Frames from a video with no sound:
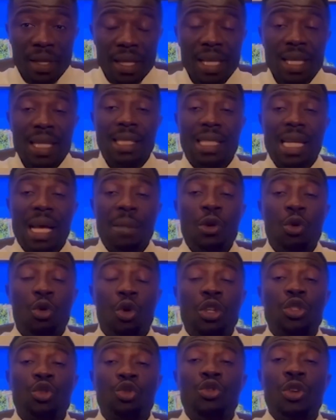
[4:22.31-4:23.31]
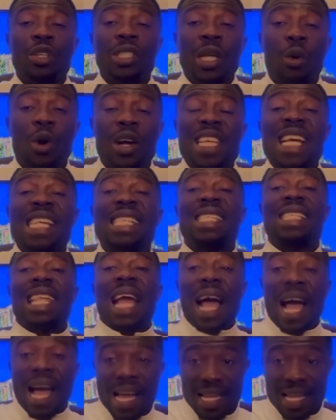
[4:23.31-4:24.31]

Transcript: say because could you say on your star?